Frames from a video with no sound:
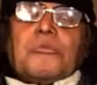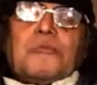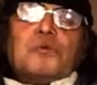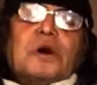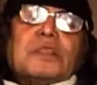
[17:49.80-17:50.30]

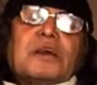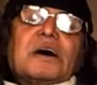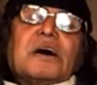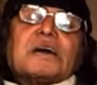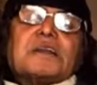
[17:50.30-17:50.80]
when
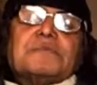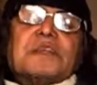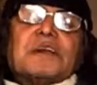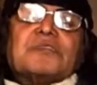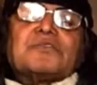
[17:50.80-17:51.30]
the
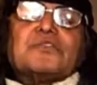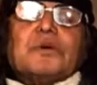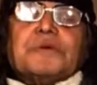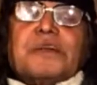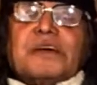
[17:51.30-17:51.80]
criminals
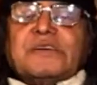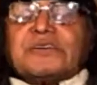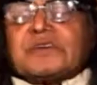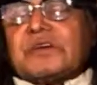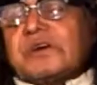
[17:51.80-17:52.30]
dominate,
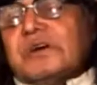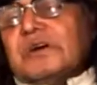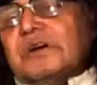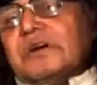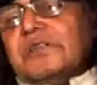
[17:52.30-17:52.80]

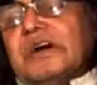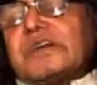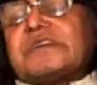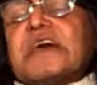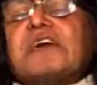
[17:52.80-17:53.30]
they
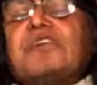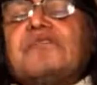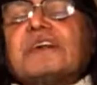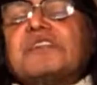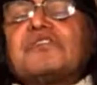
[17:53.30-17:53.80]
take
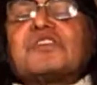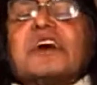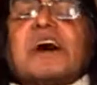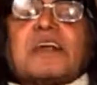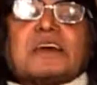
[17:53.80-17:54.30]
over the
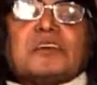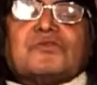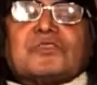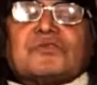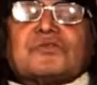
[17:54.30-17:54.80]

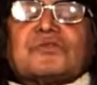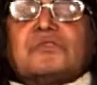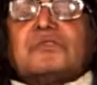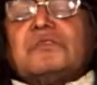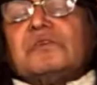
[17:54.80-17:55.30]
staircases
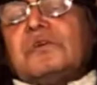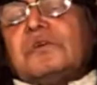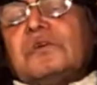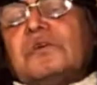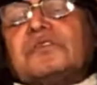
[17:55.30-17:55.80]

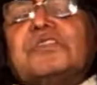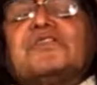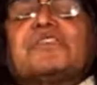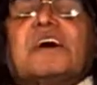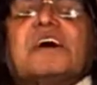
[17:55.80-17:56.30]
or the
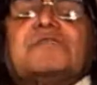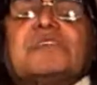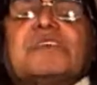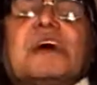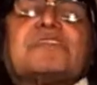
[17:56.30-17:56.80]
stairs
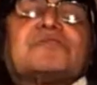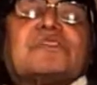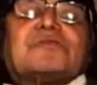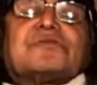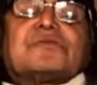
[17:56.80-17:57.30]
and the
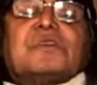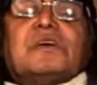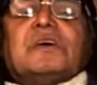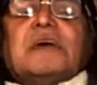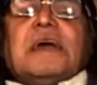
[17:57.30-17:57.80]
access
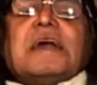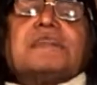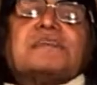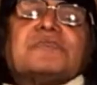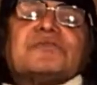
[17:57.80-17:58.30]

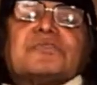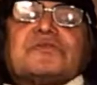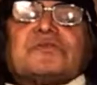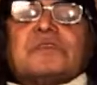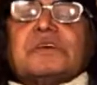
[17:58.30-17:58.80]
entrances
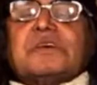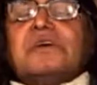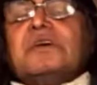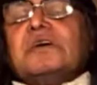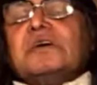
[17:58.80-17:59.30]
to the
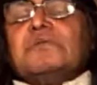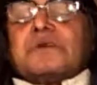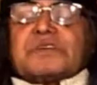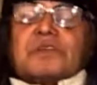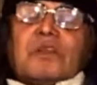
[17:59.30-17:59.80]

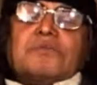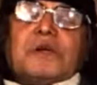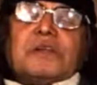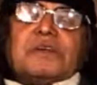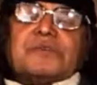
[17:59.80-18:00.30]
particular
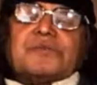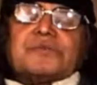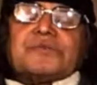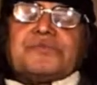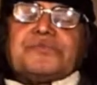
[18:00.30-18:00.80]

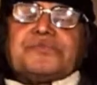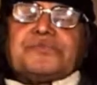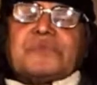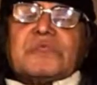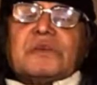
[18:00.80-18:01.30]
buildings.
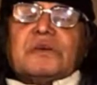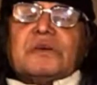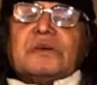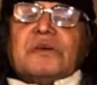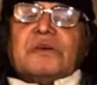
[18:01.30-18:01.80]

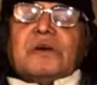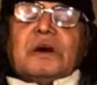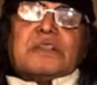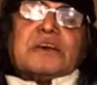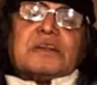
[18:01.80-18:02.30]

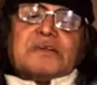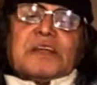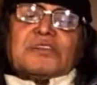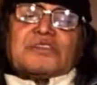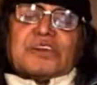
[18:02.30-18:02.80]
And the
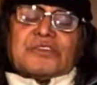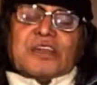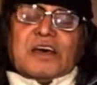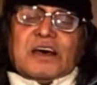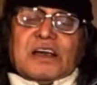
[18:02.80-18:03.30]
criminals sit
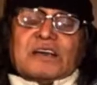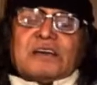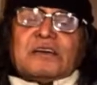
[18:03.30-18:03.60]
there